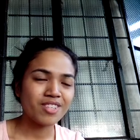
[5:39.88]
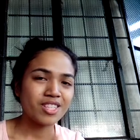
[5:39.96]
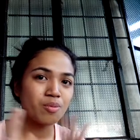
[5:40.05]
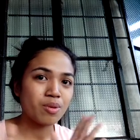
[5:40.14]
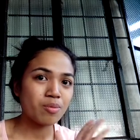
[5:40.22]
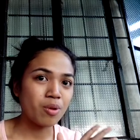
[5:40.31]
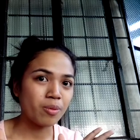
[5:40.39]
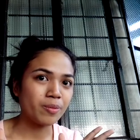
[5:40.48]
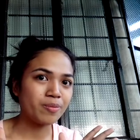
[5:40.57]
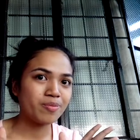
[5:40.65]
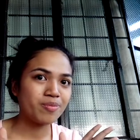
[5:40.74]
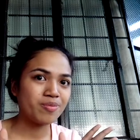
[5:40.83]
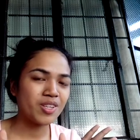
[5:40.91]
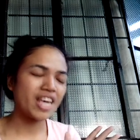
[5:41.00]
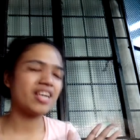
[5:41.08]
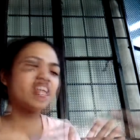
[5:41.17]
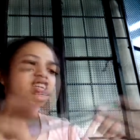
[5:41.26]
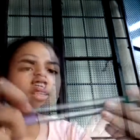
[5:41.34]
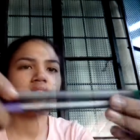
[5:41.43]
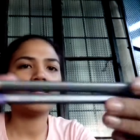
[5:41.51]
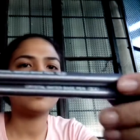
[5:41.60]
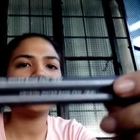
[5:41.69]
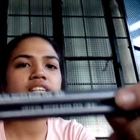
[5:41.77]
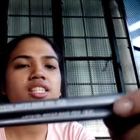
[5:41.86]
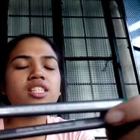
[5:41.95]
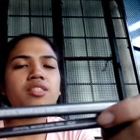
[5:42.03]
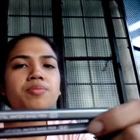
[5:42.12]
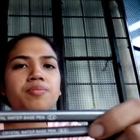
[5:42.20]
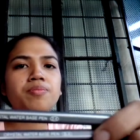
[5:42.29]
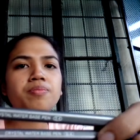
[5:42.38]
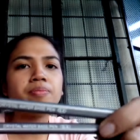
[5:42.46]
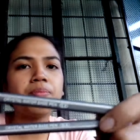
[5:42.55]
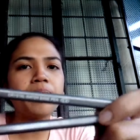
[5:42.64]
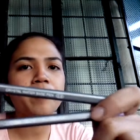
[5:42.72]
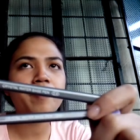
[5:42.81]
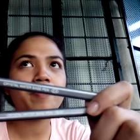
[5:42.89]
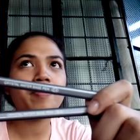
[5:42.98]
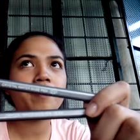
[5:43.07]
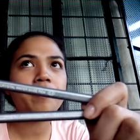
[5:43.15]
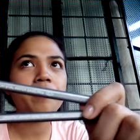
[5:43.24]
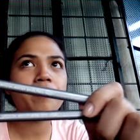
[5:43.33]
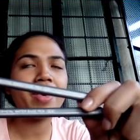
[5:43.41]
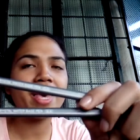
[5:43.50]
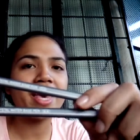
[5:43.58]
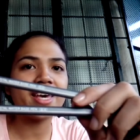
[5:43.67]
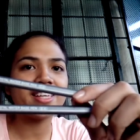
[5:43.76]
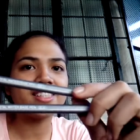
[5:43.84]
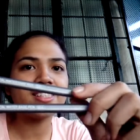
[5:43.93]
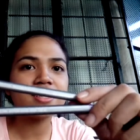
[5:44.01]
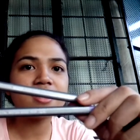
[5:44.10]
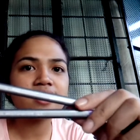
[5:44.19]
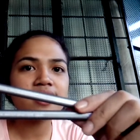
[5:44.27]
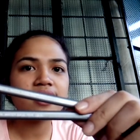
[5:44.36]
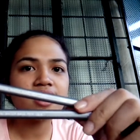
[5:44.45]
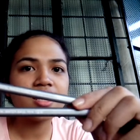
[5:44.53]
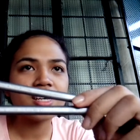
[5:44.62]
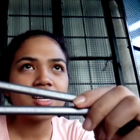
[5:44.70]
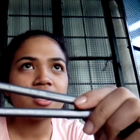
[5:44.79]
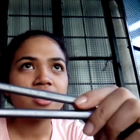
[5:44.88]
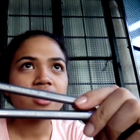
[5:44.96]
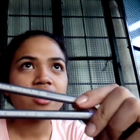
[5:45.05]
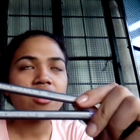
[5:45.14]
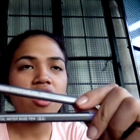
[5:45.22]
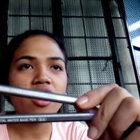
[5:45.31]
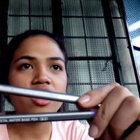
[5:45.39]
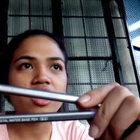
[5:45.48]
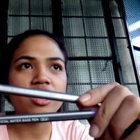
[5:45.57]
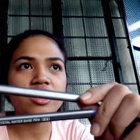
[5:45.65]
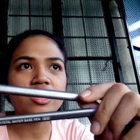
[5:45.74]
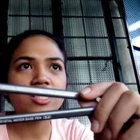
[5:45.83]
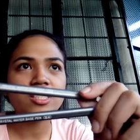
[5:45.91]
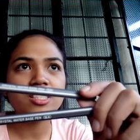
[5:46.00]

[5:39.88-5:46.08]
That's a big problem. Okay, this pens cost